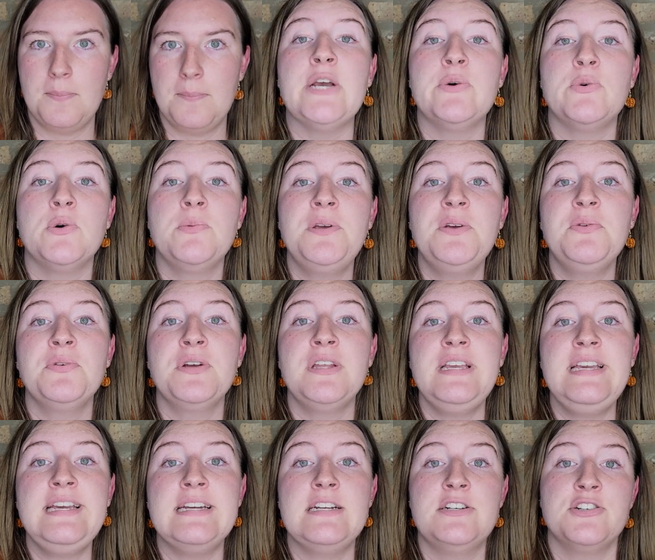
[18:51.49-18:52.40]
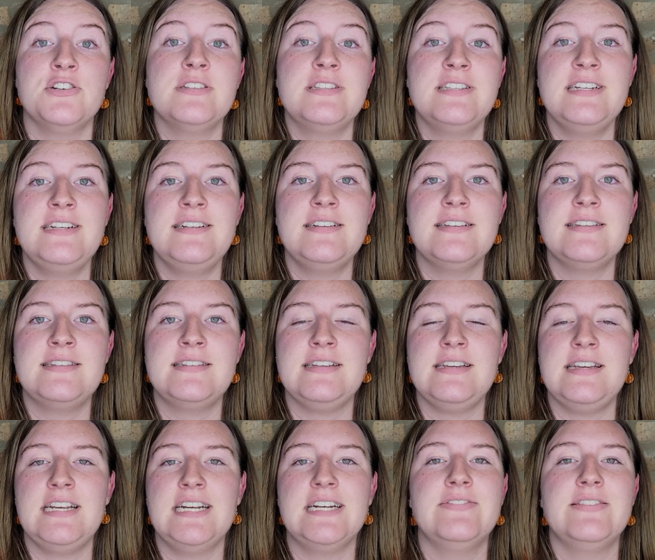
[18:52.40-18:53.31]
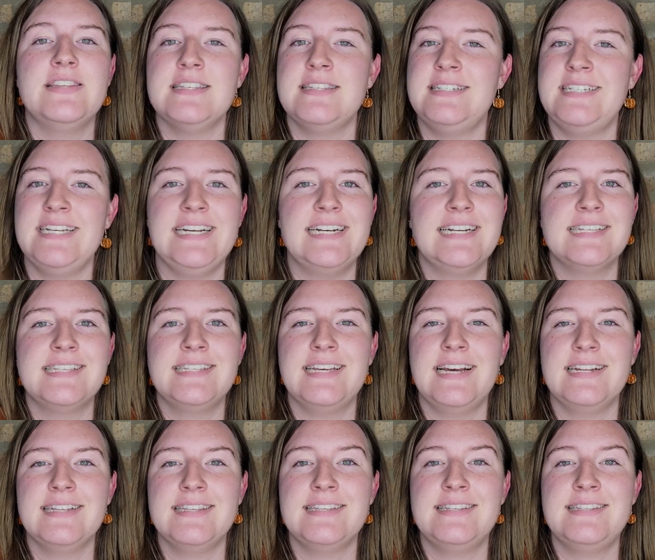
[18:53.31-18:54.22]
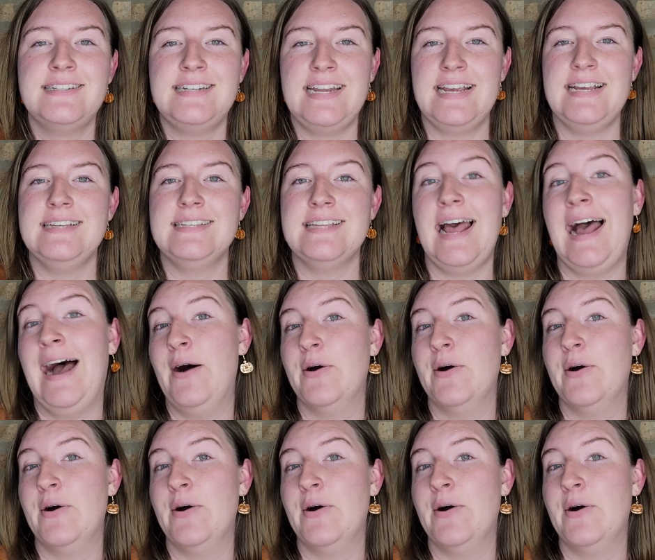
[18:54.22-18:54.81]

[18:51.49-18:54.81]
It will be really interesting to see if this data set stays